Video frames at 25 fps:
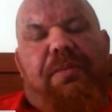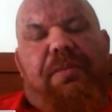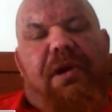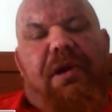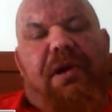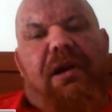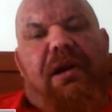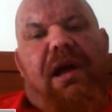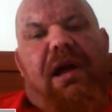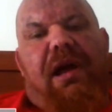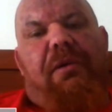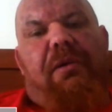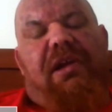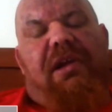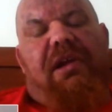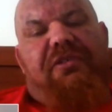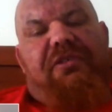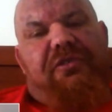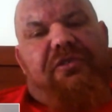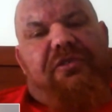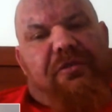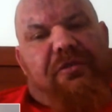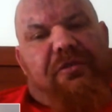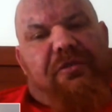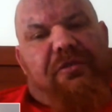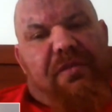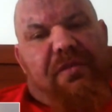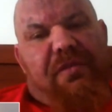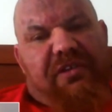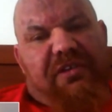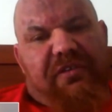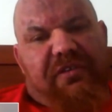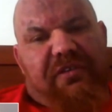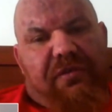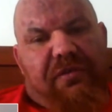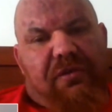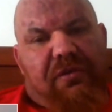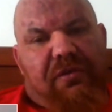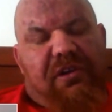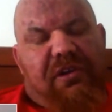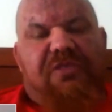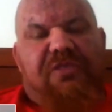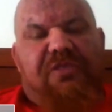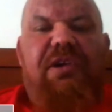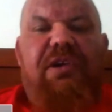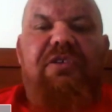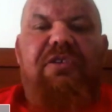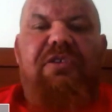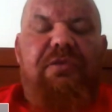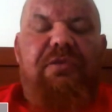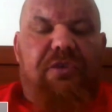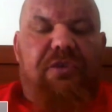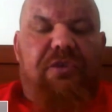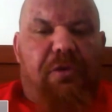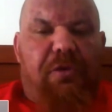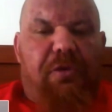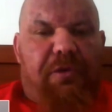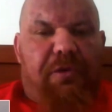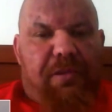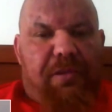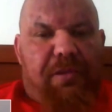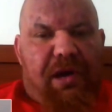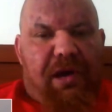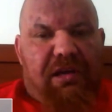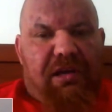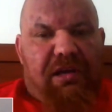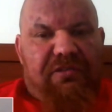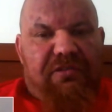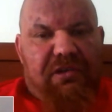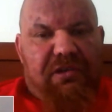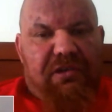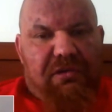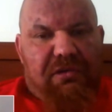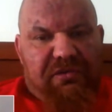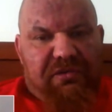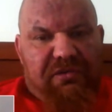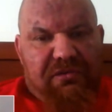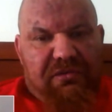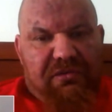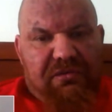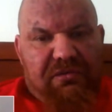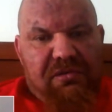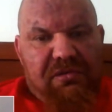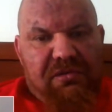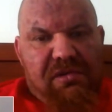Power and how he had such a massive audience because he was open about his use. Mm-hmm.